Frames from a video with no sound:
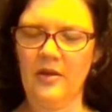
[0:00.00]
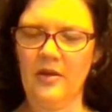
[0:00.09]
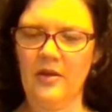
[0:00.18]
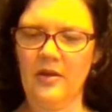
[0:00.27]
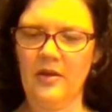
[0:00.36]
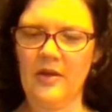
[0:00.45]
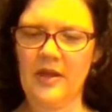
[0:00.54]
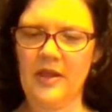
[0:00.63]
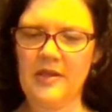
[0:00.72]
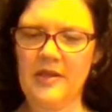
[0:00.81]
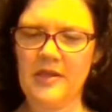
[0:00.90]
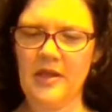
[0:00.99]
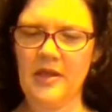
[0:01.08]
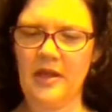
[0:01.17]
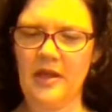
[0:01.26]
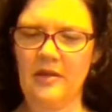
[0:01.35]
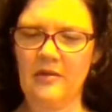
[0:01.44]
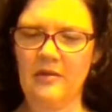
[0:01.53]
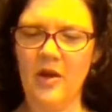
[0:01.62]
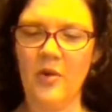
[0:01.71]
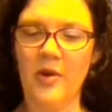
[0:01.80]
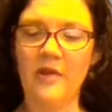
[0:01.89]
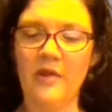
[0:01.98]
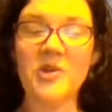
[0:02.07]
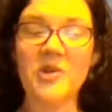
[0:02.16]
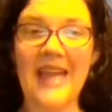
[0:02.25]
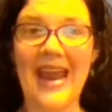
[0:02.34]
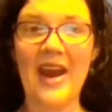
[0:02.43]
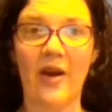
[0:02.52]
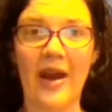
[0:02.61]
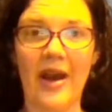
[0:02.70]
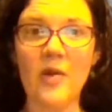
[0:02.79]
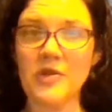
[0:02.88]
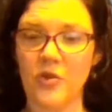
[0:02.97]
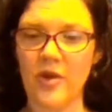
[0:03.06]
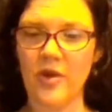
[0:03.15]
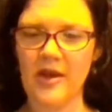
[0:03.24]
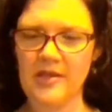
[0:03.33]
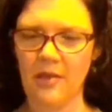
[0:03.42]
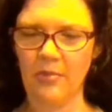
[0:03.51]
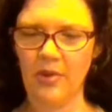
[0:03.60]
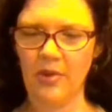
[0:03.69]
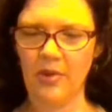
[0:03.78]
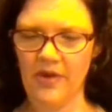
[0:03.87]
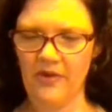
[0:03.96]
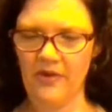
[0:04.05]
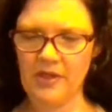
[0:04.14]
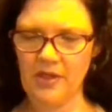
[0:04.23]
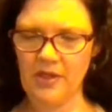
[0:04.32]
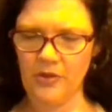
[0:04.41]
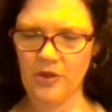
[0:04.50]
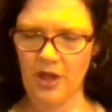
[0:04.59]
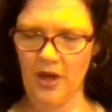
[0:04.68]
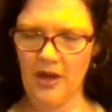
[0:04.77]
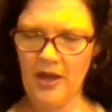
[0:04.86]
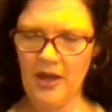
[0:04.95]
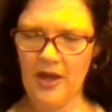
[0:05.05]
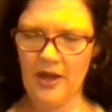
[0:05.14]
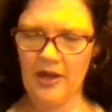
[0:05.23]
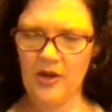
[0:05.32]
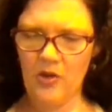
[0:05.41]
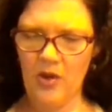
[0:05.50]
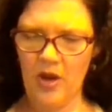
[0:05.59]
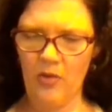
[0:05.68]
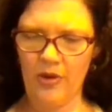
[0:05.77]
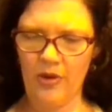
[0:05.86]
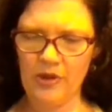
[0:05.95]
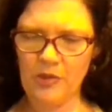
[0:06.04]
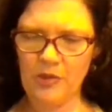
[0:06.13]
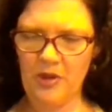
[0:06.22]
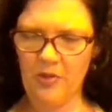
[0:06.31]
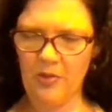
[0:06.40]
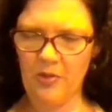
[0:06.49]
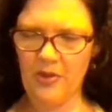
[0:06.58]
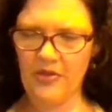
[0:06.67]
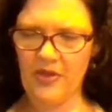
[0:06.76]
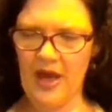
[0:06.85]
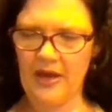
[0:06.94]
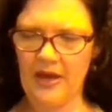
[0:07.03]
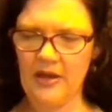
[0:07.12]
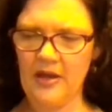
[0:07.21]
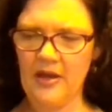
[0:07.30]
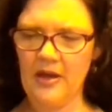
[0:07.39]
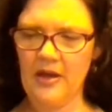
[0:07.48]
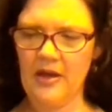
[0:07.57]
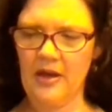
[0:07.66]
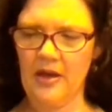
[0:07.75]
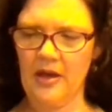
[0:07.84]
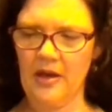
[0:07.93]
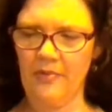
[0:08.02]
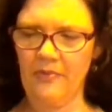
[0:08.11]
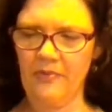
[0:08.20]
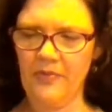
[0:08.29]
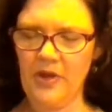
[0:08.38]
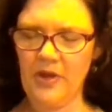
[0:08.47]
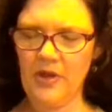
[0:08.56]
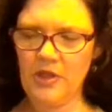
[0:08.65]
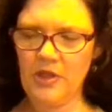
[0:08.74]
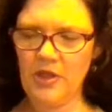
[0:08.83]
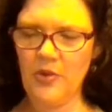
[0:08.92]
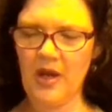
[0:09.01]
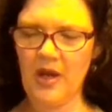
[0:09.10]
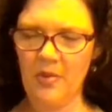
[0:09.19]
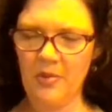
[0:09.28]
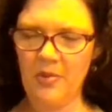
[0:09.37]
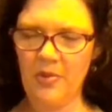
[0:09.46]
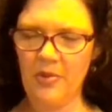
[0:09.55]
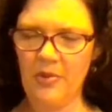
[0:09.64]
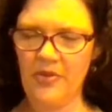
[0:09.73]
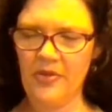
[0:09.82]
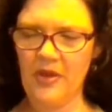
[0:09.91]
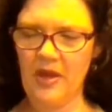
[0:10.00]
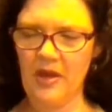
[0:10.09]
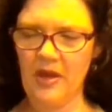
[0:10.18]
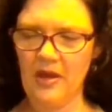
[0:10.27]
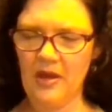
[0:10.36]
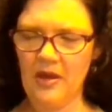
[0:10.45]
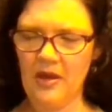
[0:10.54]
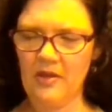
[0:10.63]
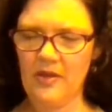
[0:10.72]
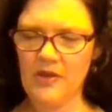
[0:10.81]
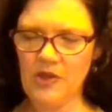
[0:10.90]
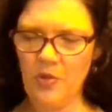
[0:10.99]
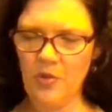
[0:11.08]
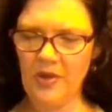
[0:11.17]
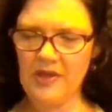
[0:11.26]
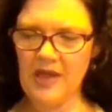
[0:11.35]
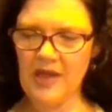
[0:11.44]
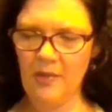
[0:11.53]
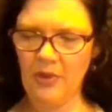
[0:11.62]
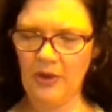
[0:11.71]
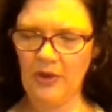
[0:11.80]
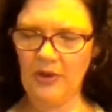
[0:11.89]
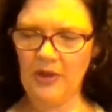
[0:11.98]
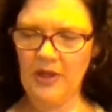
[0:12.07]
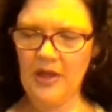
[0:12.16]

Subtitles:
Let's see. Oh, and of course, air. Air was a great example of a solution. And I know one or two people put that um, too, and a couple people put the soap example.